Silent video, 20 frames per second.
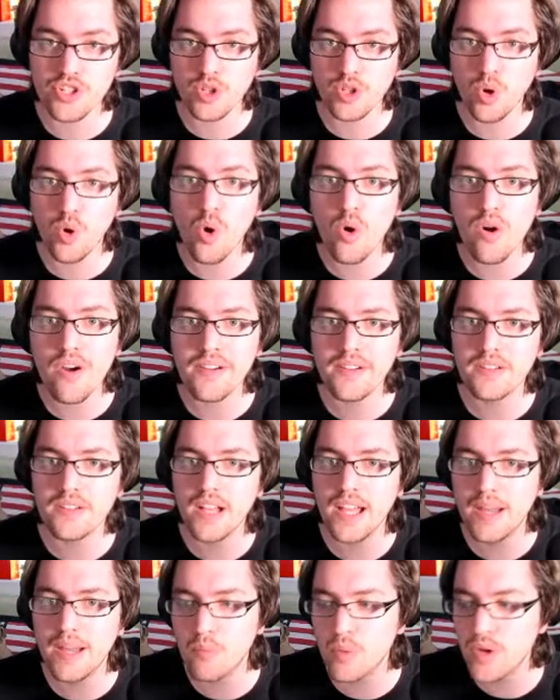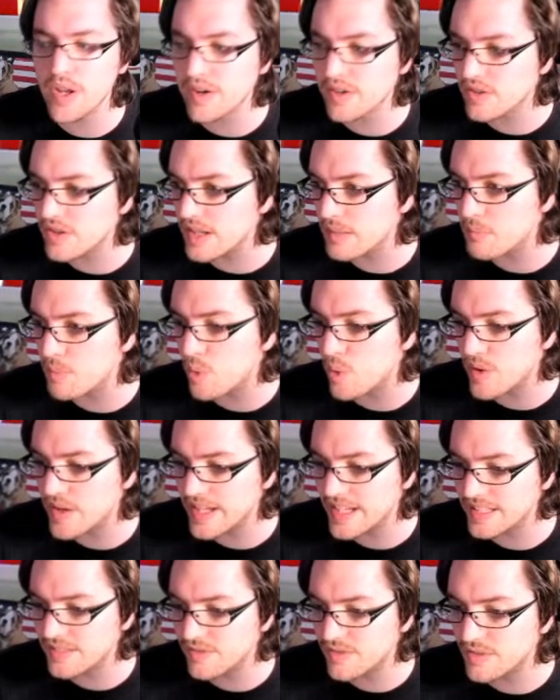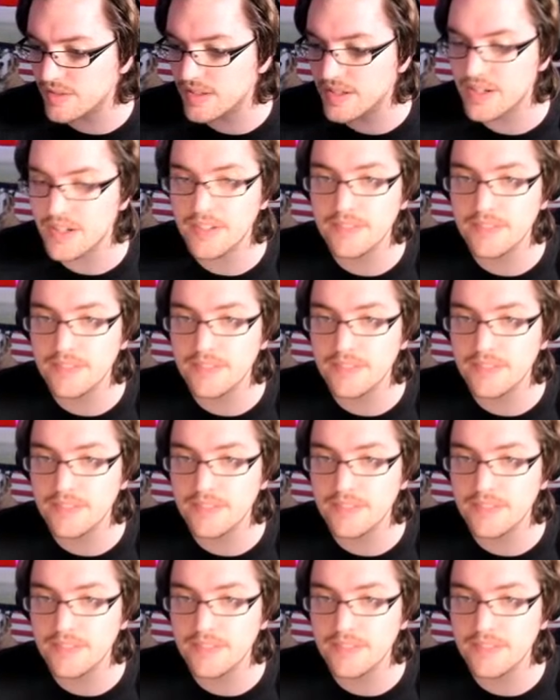core, and we are gonna import that from there.